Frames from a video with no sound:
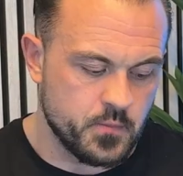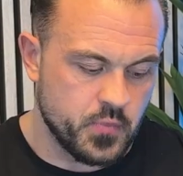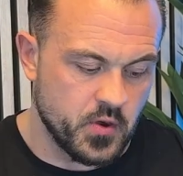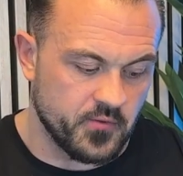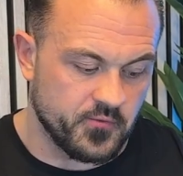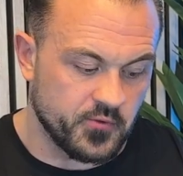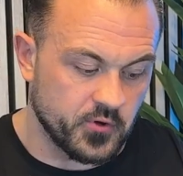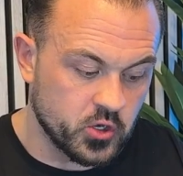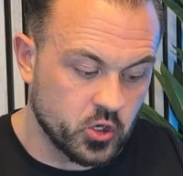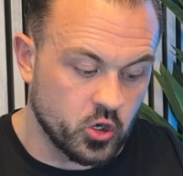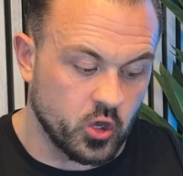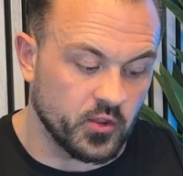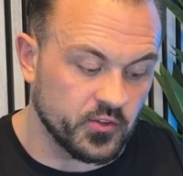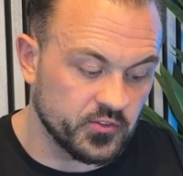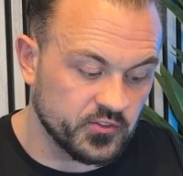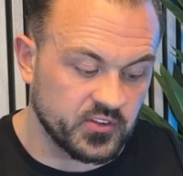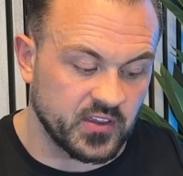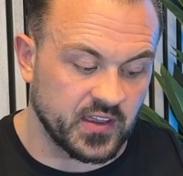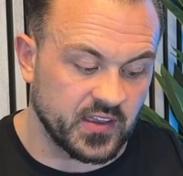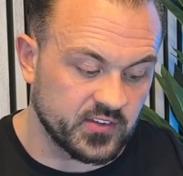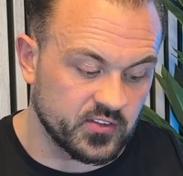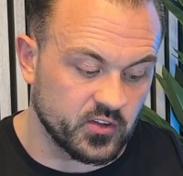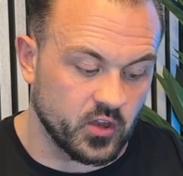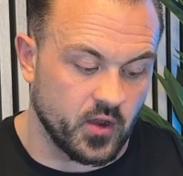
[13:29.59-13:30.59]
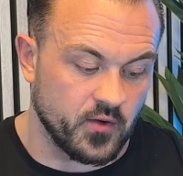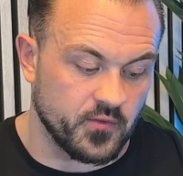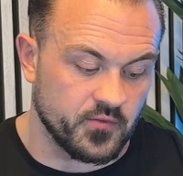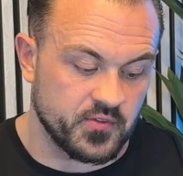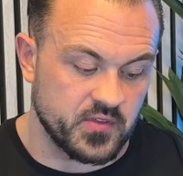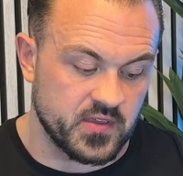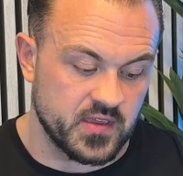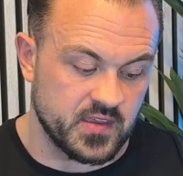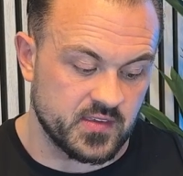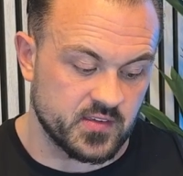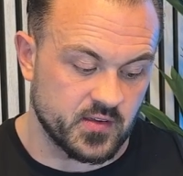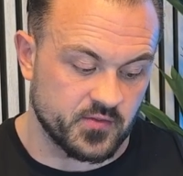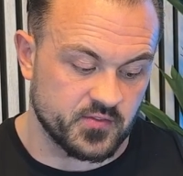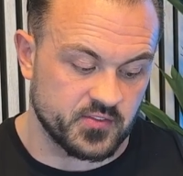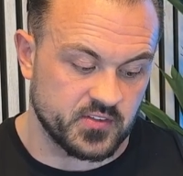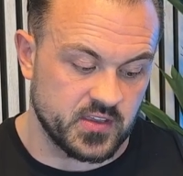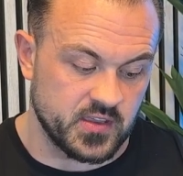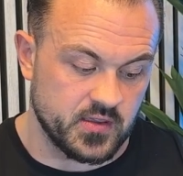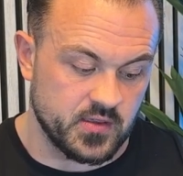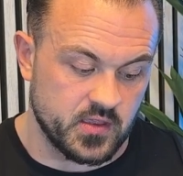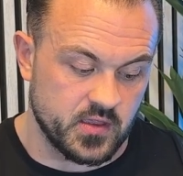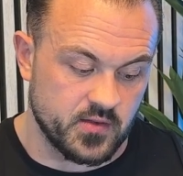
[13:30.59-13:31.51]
But for context of these, obviously,